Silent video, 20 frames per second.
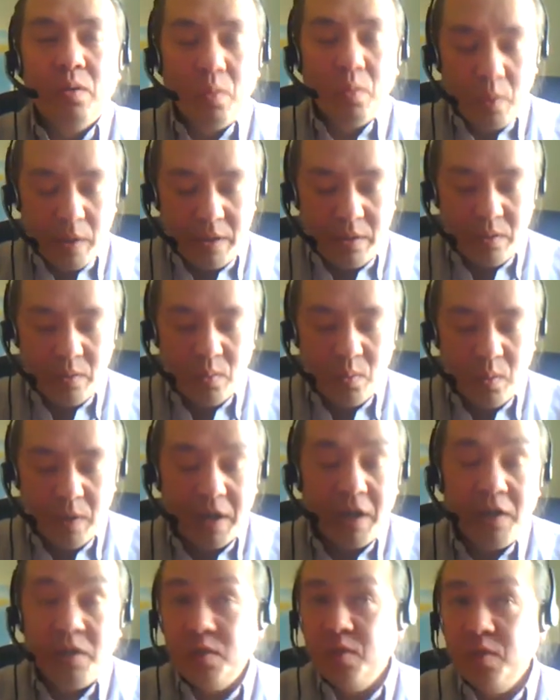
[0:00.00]
when when
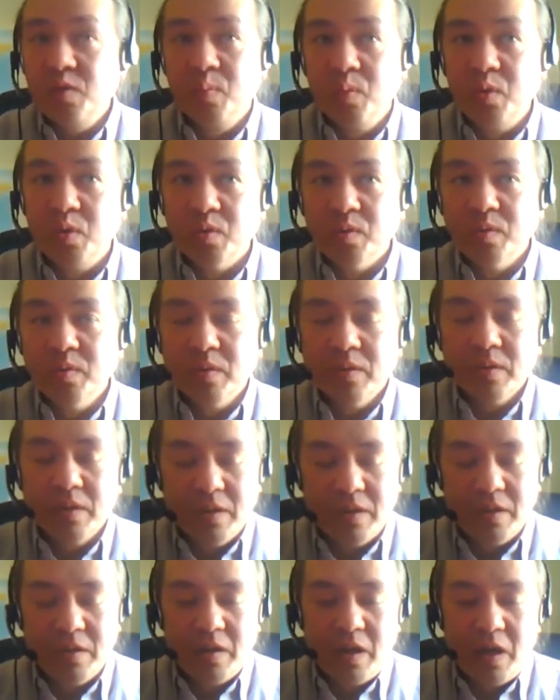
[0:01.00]
I use Moodle, uh,